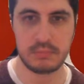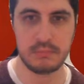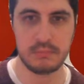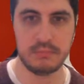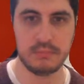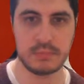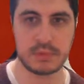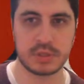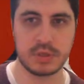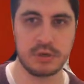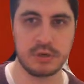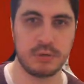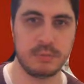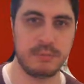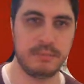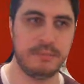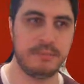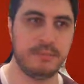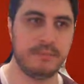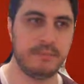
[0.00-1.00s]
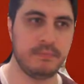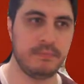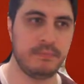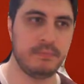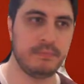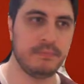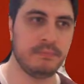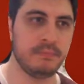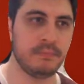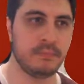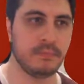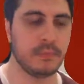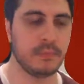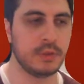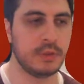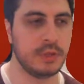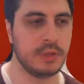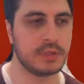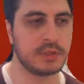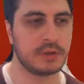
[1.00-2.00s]
So
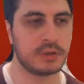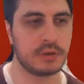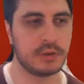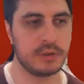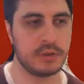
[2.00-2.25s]
these are